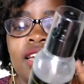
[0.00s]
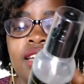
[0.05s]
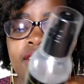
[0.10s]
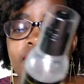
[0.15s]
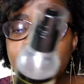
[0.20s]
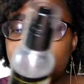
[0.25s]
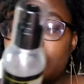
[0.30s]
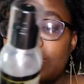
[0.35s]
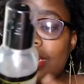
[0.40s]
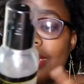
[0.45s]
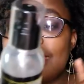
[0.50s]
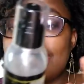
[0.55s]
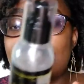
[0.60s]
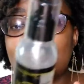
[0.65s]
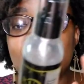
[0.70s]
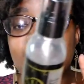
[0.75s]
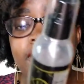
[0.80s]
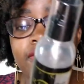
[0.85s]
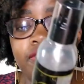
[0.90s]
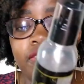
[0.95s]

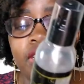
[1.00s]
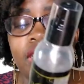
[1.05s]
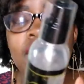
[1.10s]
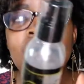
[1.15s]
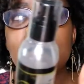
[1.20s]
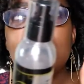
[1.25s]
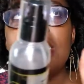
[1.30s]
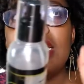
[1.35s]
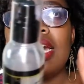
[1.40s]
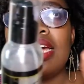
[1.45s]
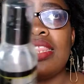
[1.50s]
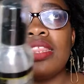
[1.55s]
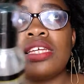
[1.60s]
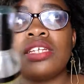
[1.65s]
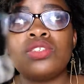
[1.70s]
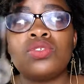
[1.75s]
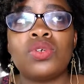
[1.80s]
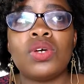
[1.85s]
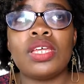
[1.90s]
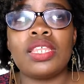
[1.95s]
fragrance free, and
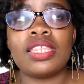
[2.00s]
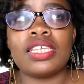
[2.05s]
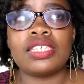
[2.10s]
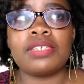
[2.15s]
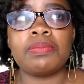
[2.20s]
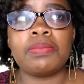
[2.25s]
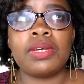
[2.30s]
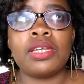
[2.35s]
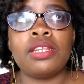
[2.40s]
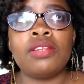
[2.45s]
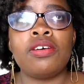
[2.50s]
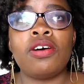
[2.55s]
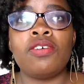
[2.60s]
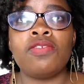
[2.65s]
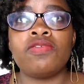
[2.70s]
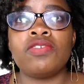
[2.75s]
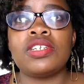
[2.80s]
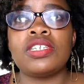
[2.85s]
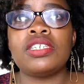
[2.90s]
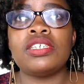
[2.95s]
that's why the smell of
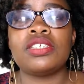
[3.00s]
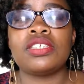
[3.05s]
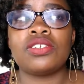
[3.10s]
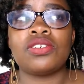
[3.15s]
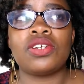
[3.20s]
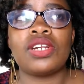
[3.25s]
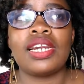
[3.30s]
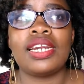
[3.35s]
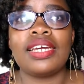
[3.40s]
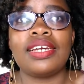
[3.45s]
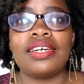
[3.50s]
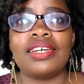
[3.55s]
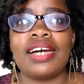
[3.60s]
it is not like